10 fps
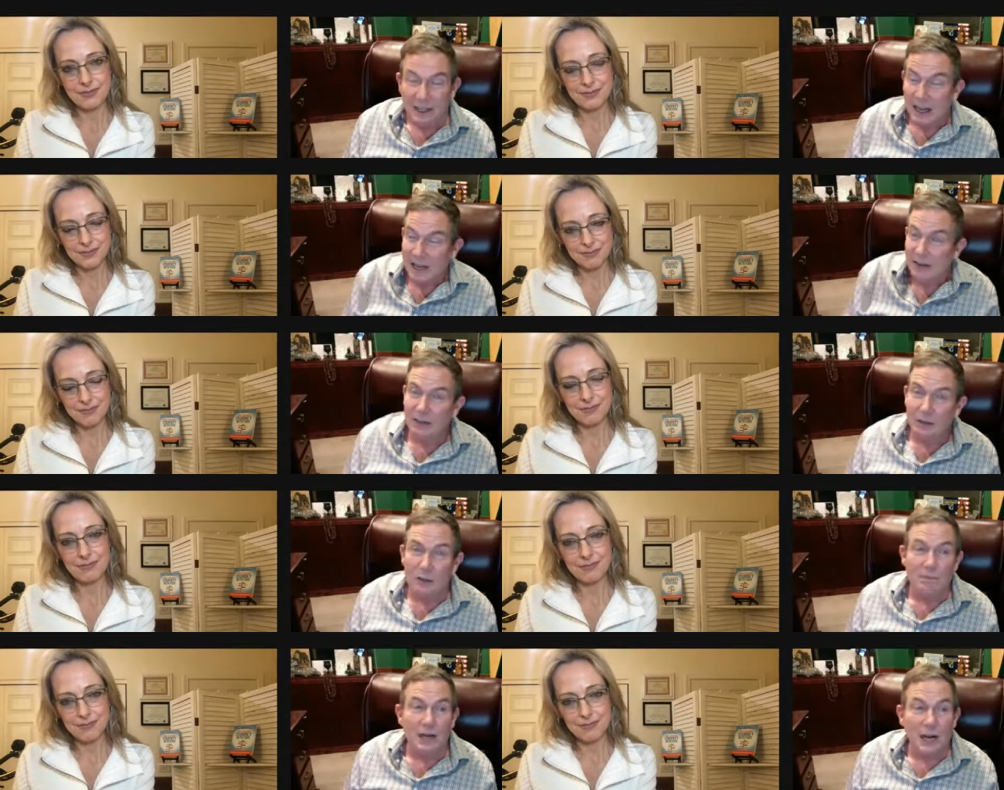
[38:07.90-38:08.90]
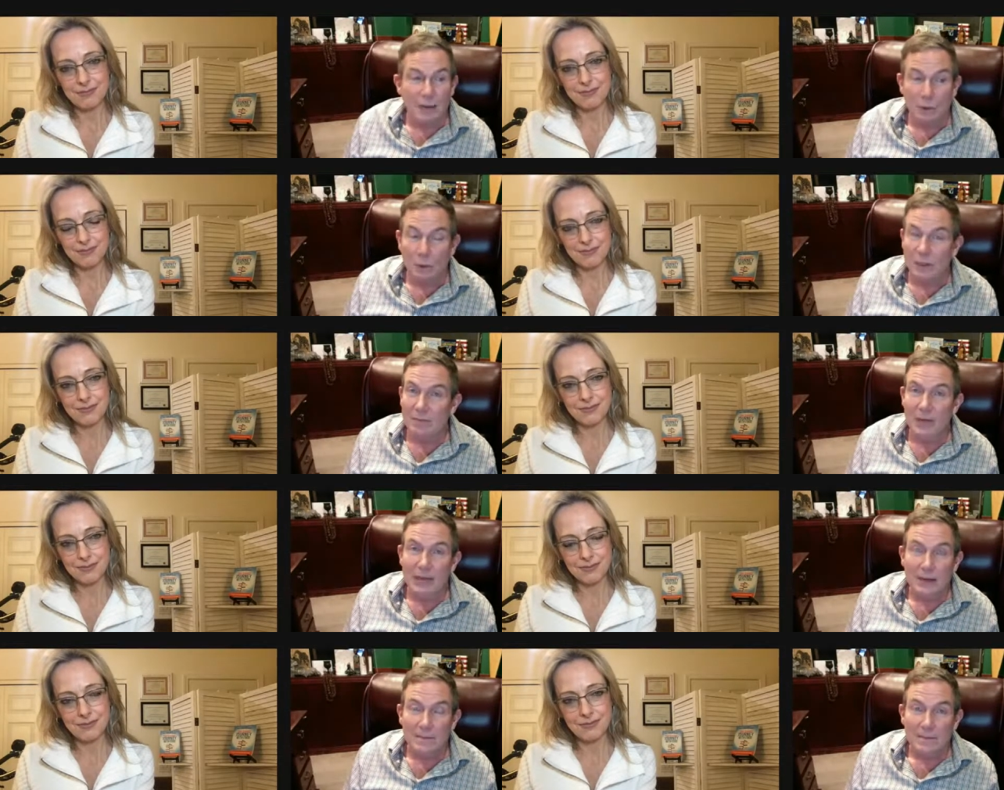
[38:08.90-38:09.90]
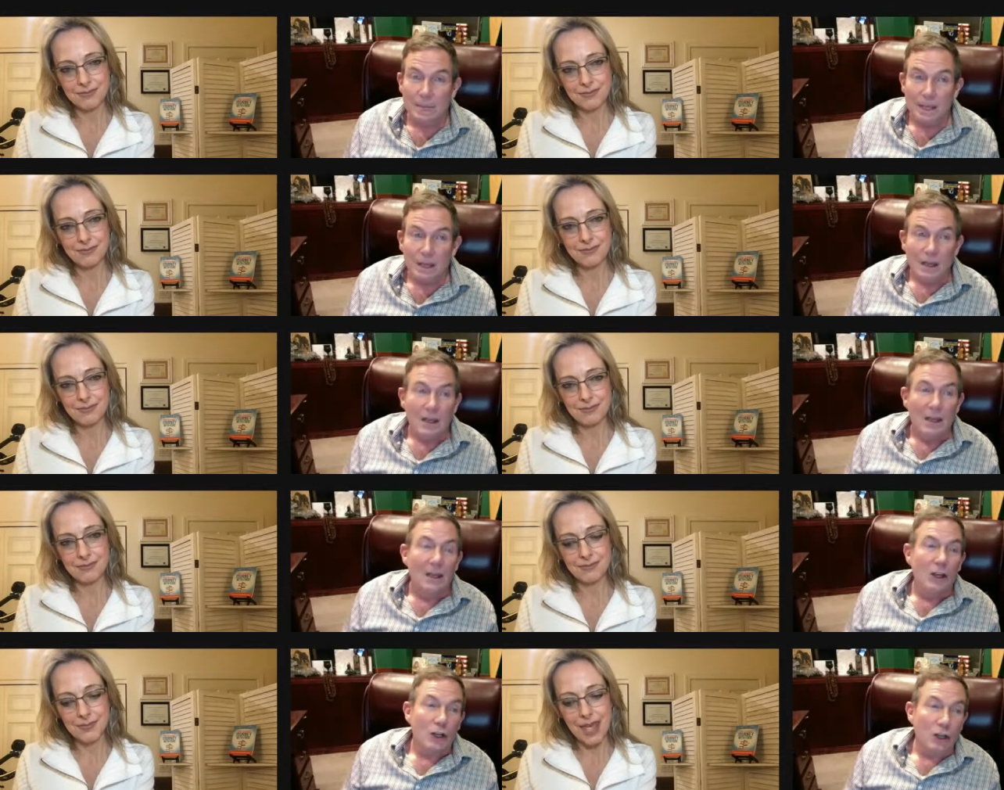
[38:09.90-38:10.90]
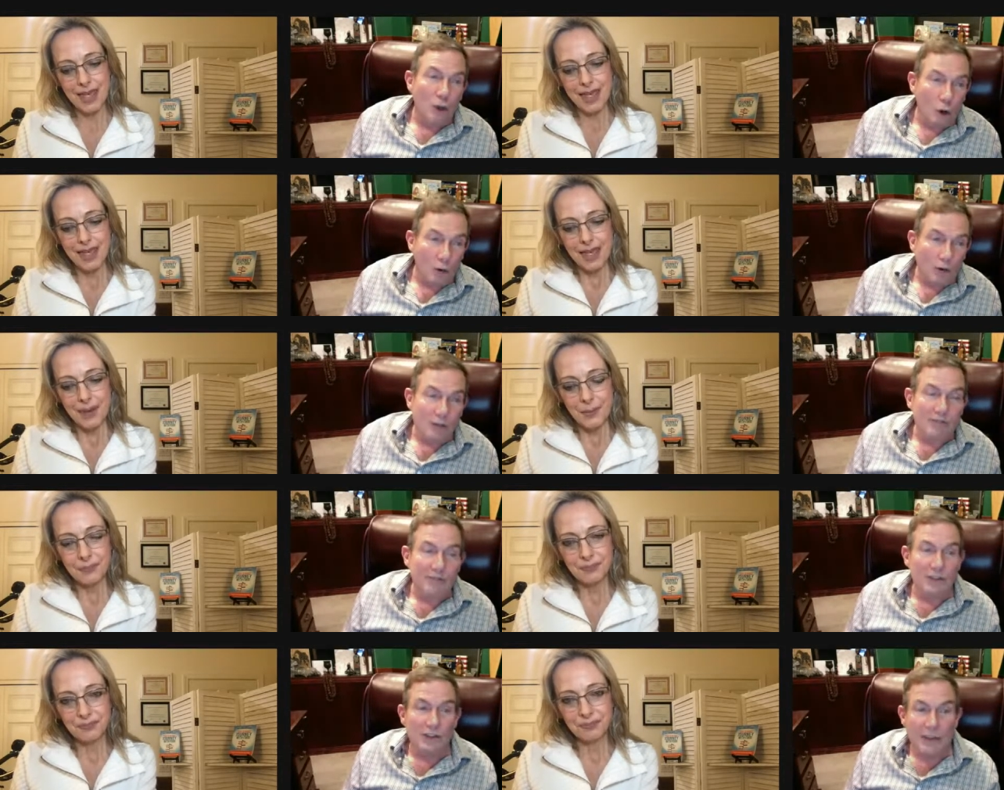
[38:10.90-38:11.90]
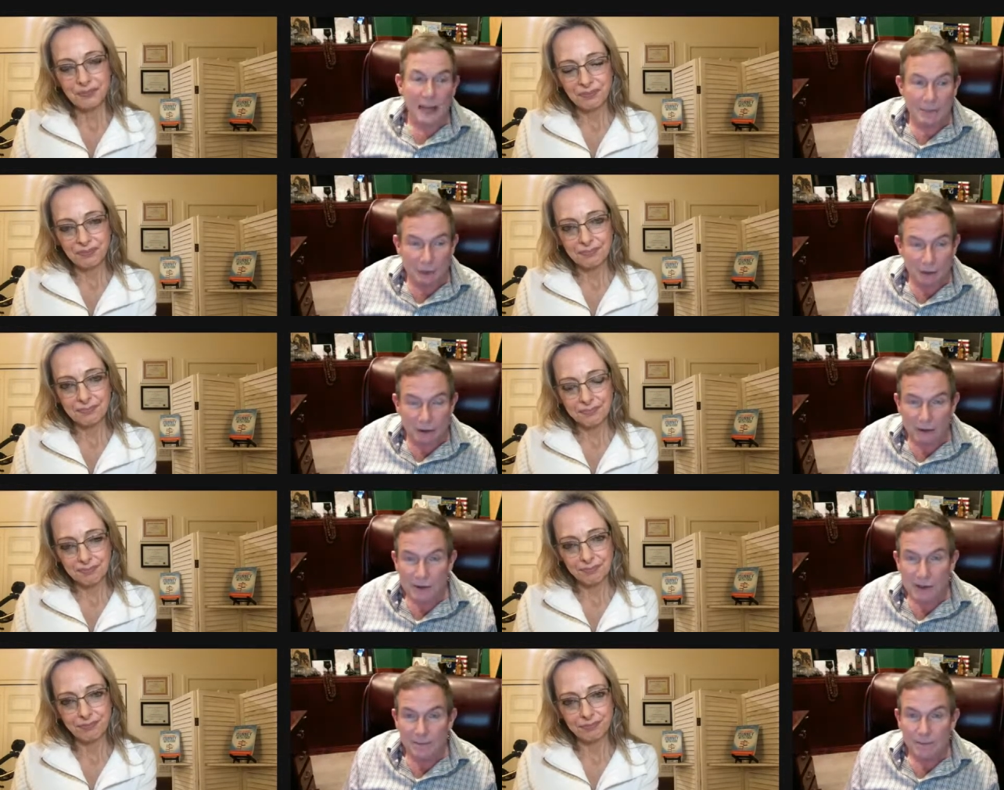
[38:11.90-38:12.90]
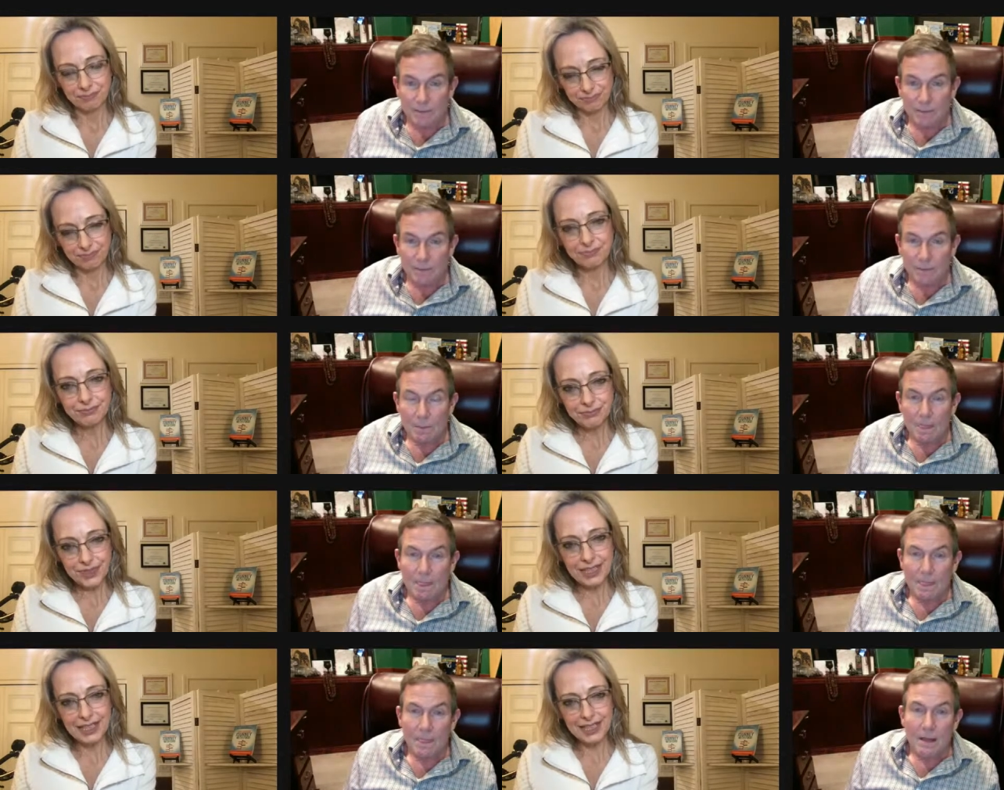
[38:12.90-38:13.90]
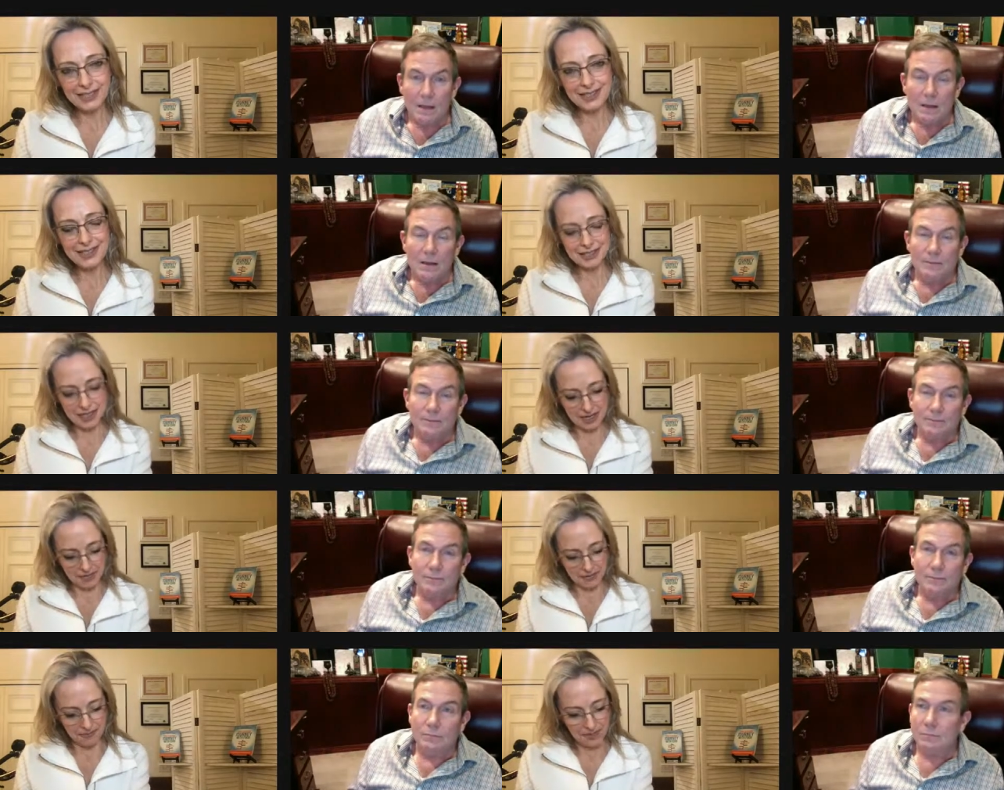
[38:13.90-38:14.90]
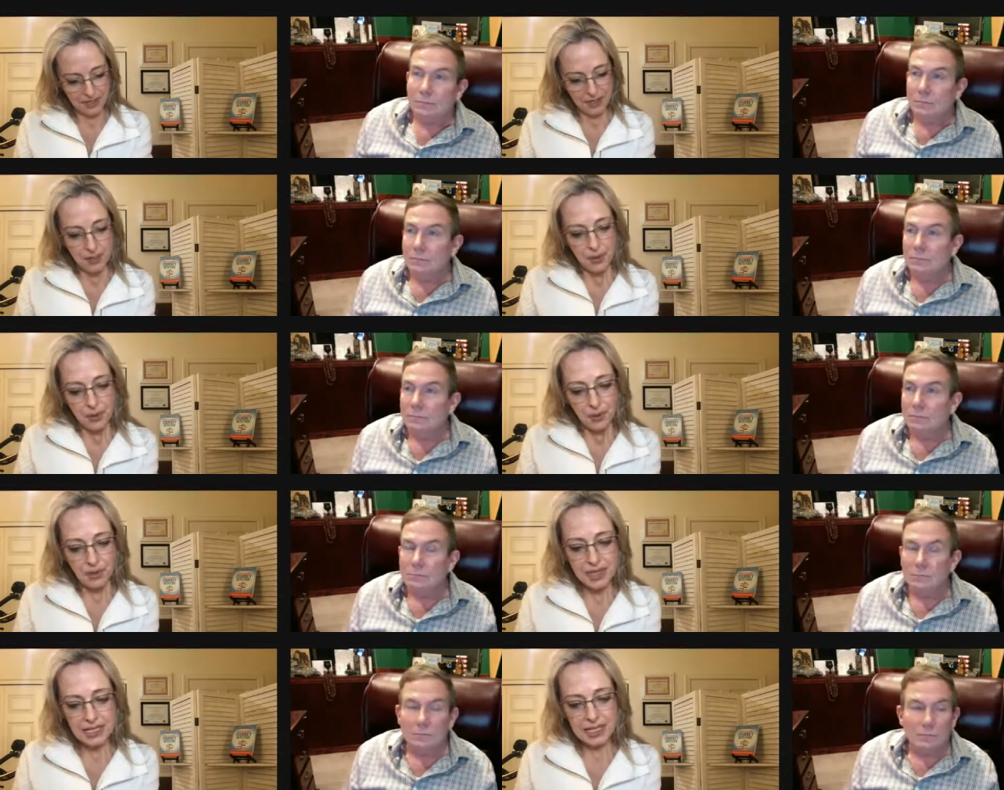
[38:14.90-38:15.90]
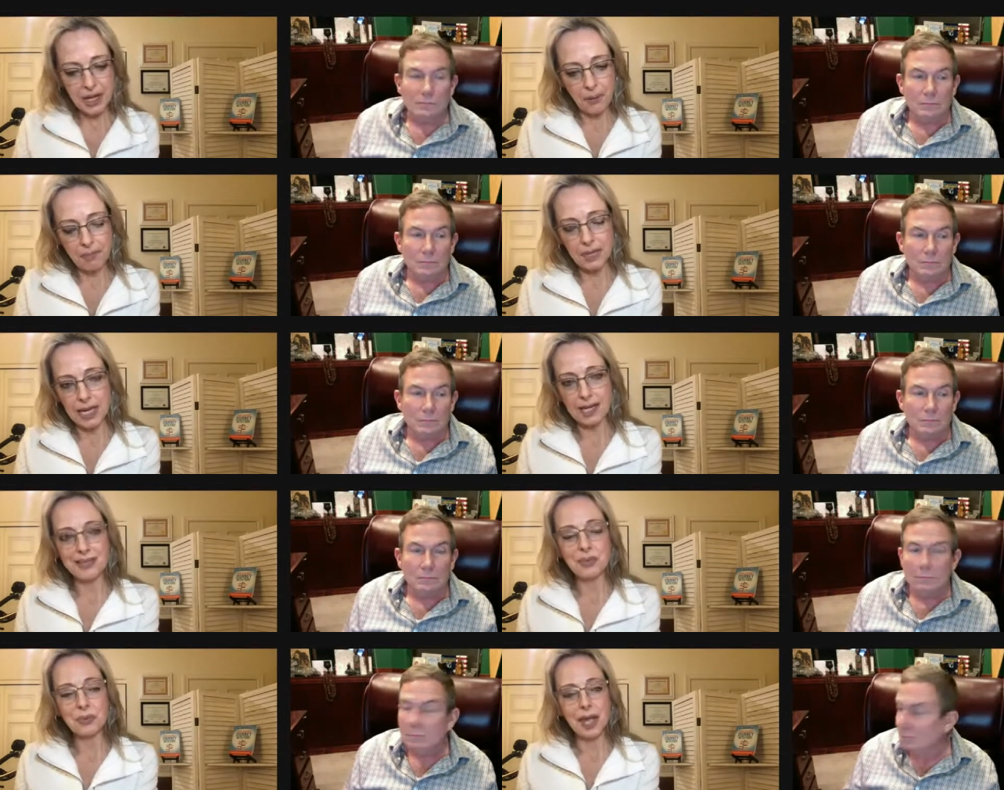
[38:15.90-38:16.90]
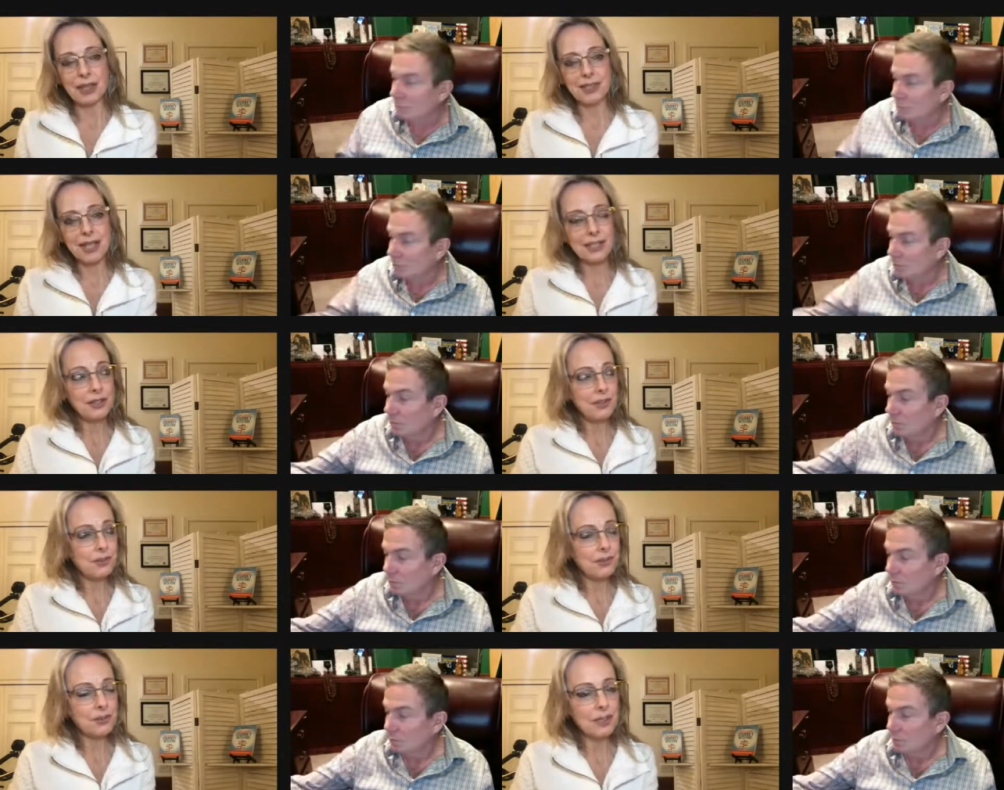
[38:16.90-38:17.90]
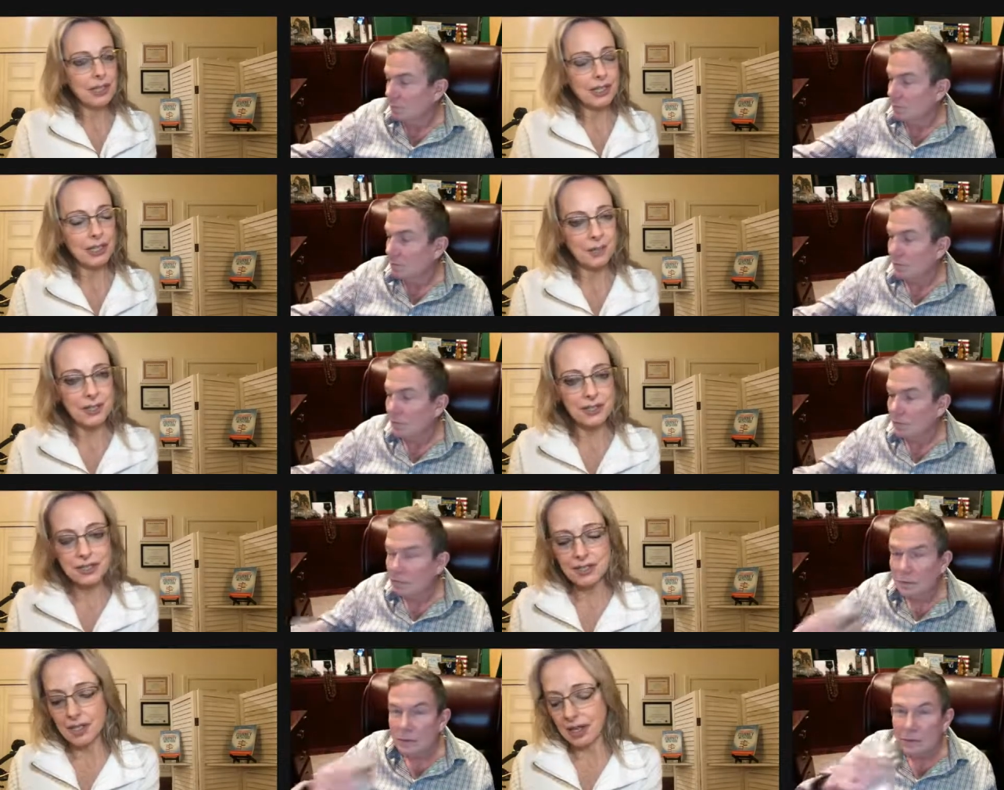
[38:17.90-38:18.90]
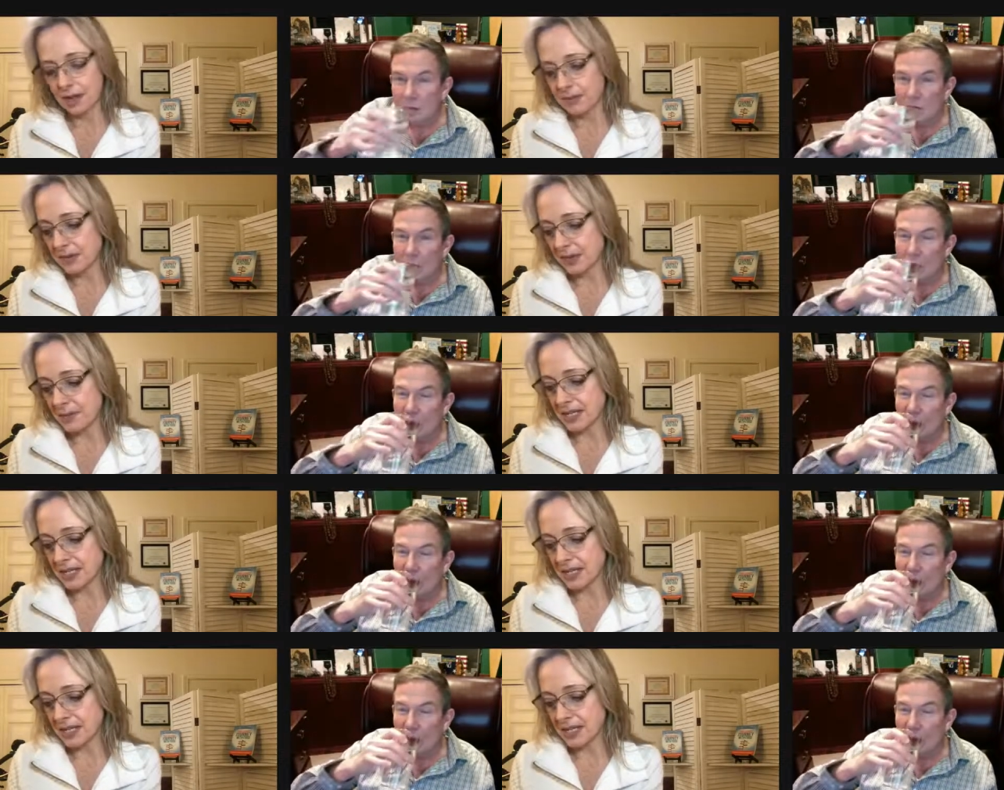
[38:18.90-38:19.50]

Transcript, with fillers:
Speaker 1: And mm-hmm. that I'm the one that made it. Mm-hmm. Gold versus absolutes.
Speaker 2: Yes. Um, one thing that helped me as well is I knew you know, I'm gonna, um, with my